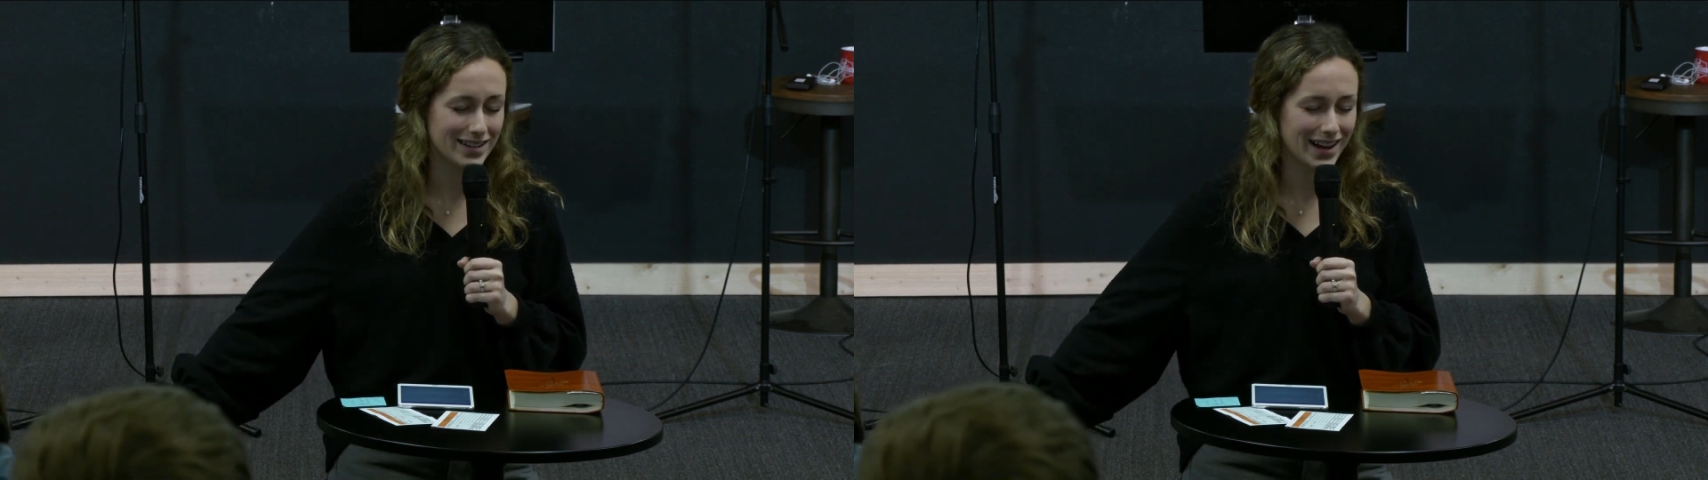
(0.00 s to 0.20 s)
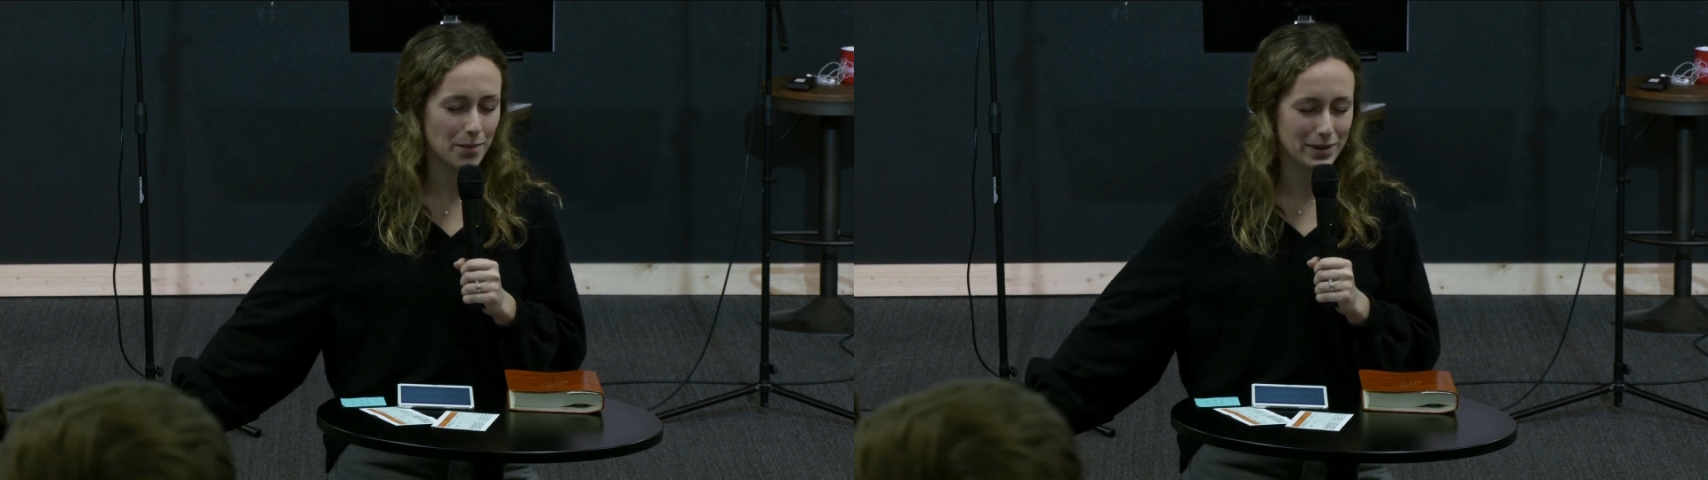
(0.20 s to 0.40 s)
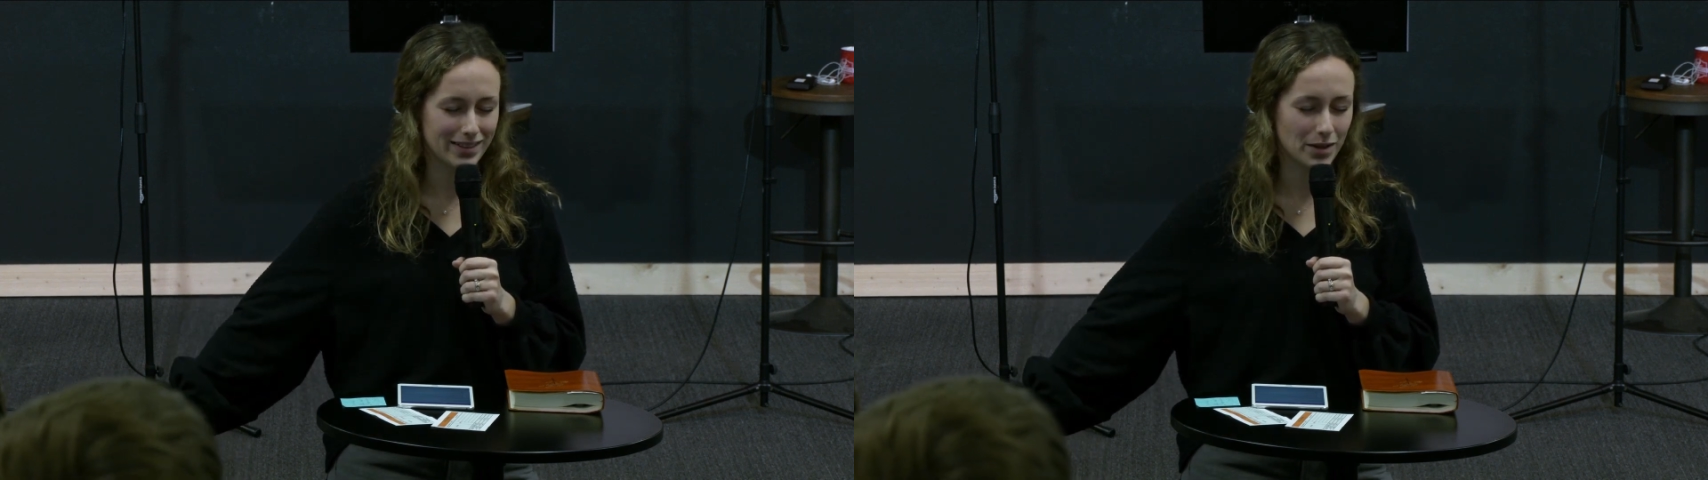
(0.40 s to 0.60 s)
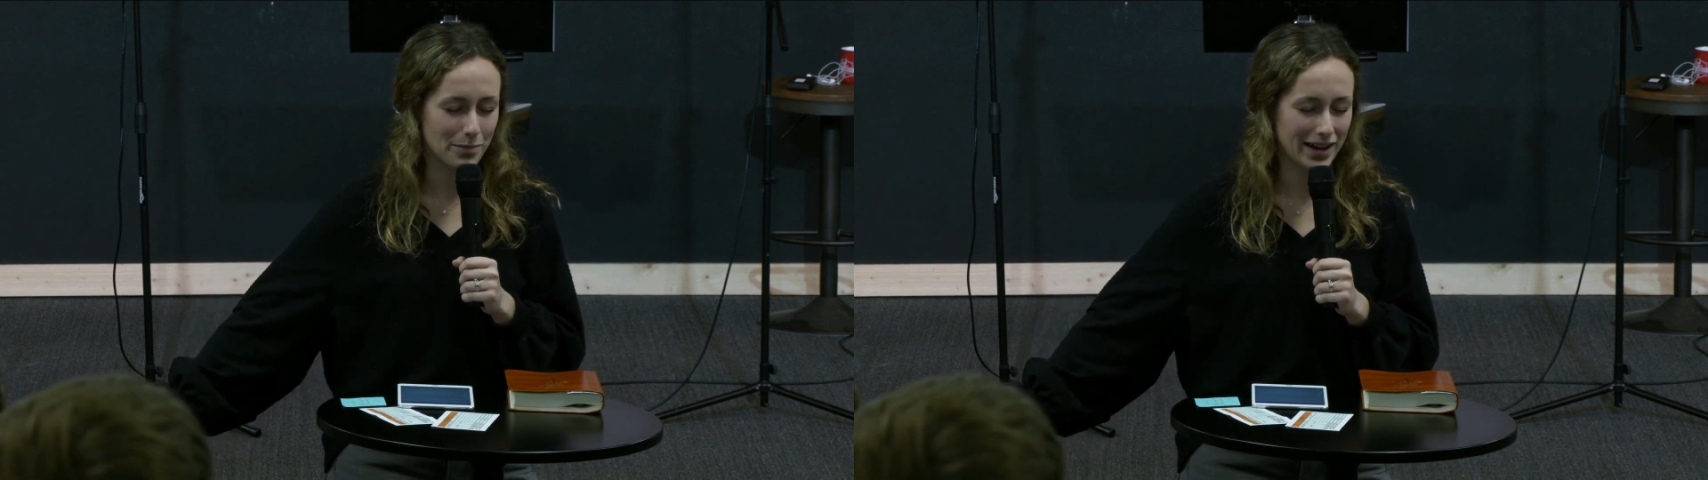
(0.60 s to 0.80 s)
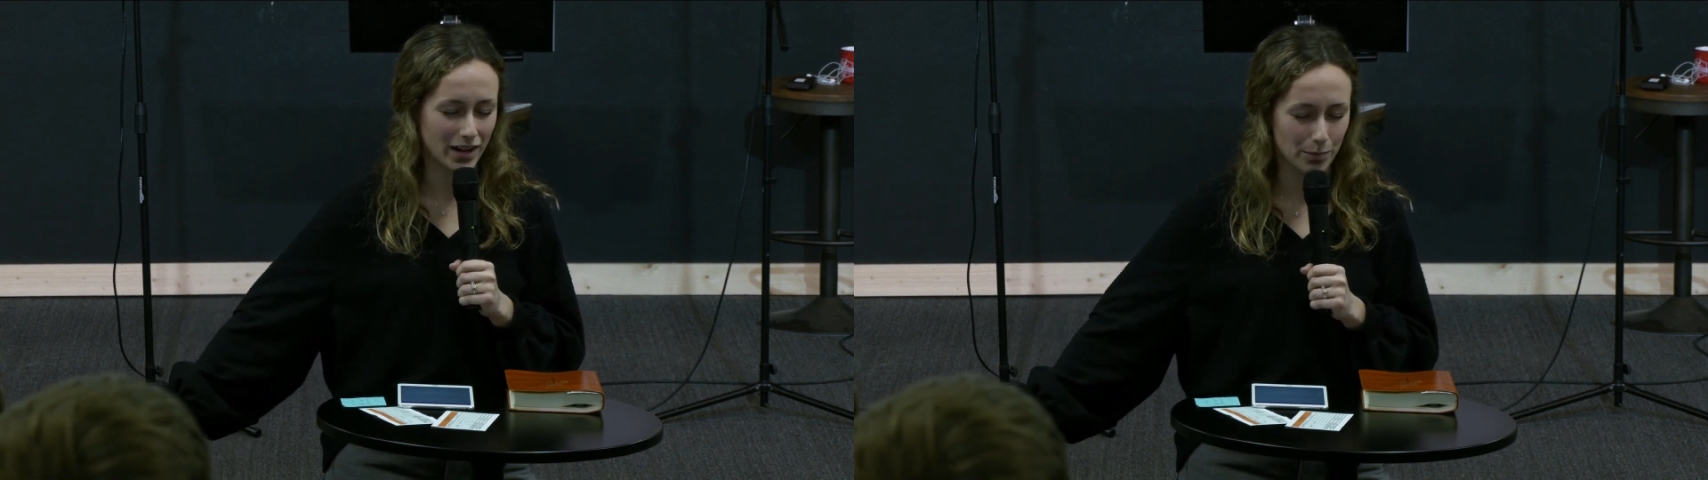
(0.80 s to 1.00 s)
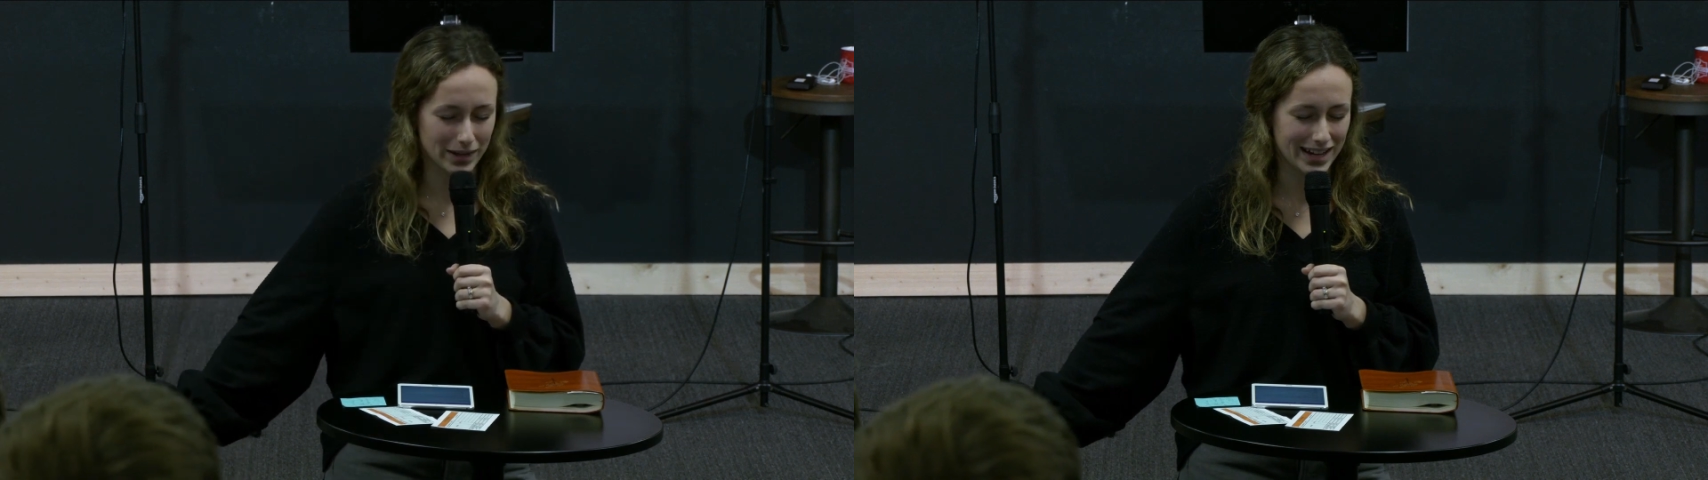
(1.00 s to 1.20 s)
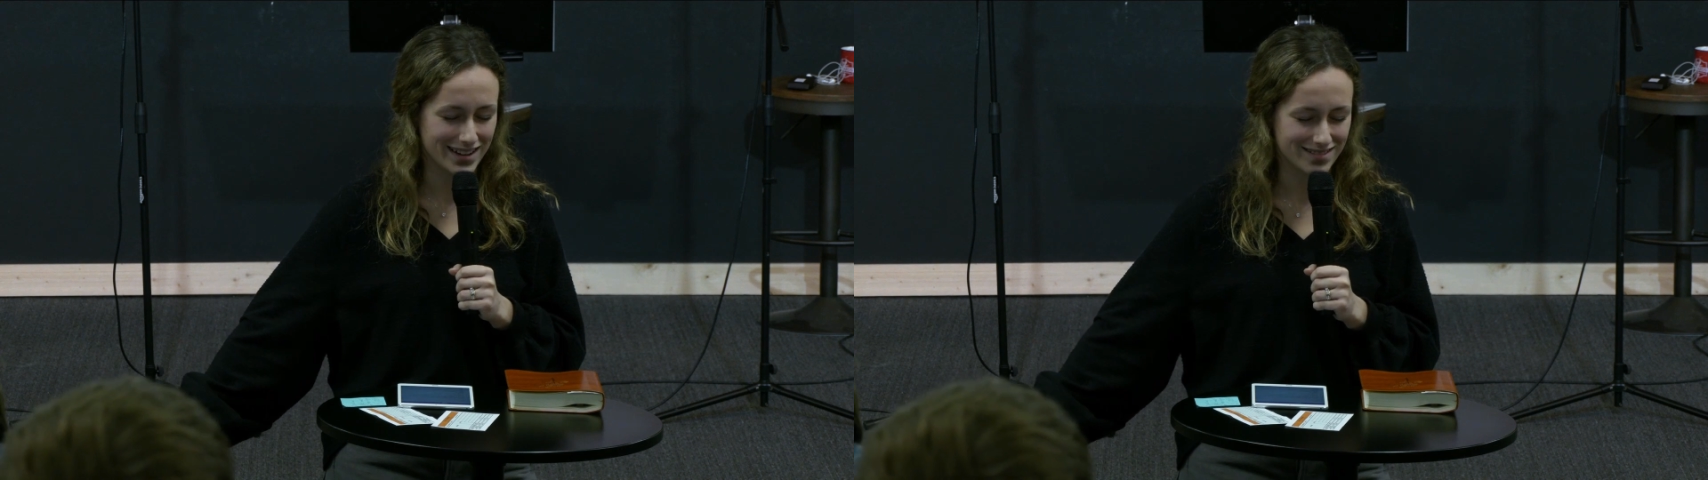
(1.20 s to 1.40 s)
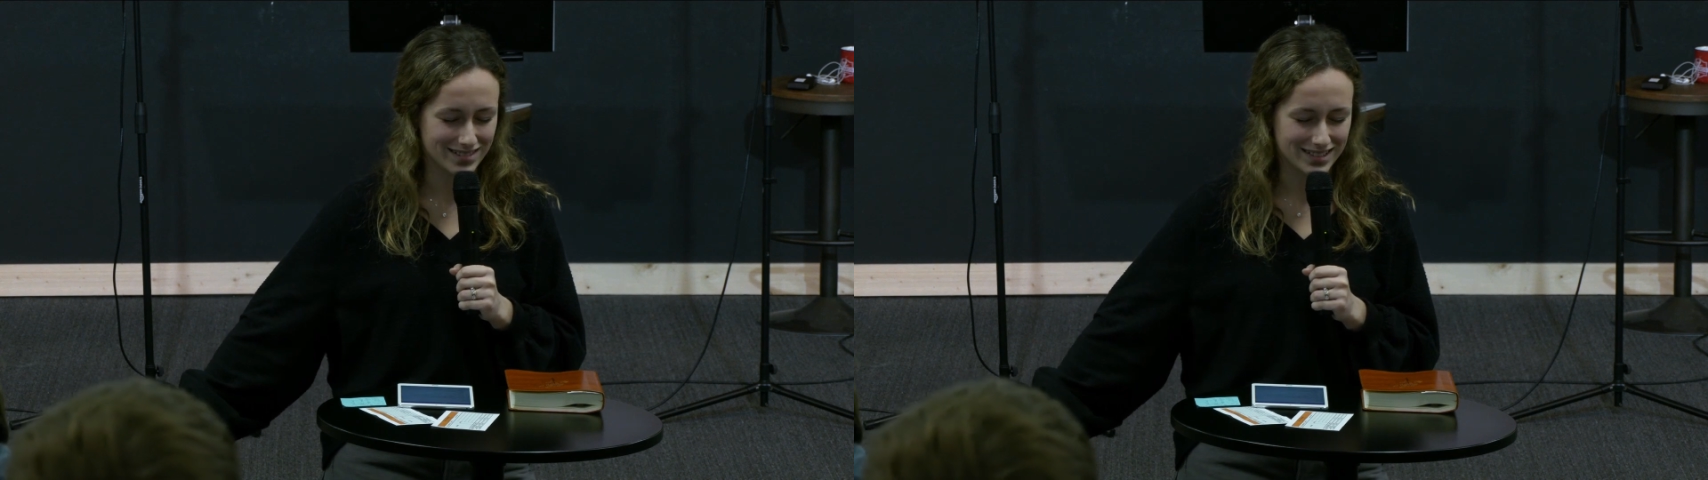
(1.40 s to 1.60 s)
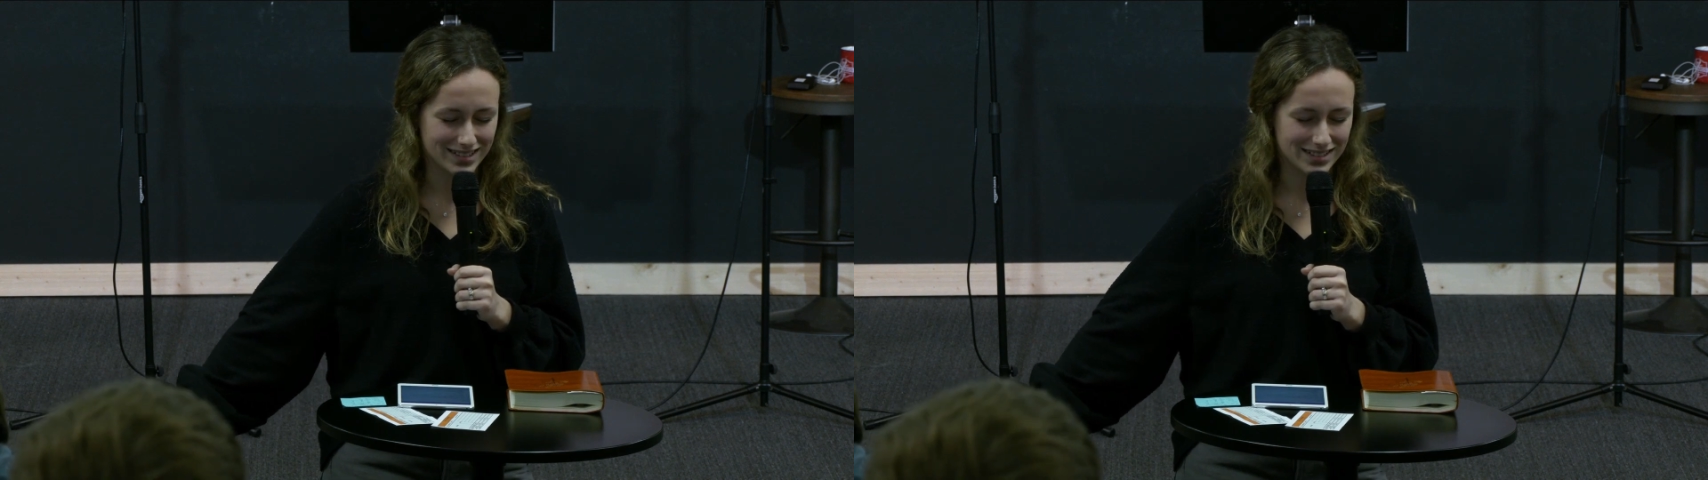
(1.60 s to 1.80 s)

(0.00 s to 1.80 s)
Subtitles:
and not pick them back up again.